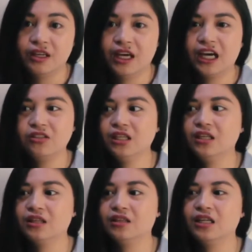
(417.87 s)
Actually,
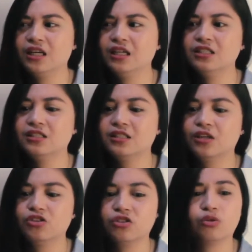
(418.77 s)
that is
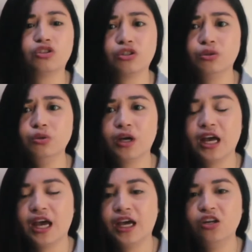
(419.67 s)
so true.
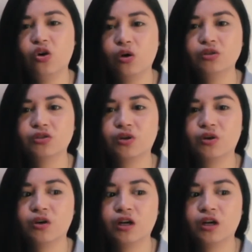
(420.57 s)
And also,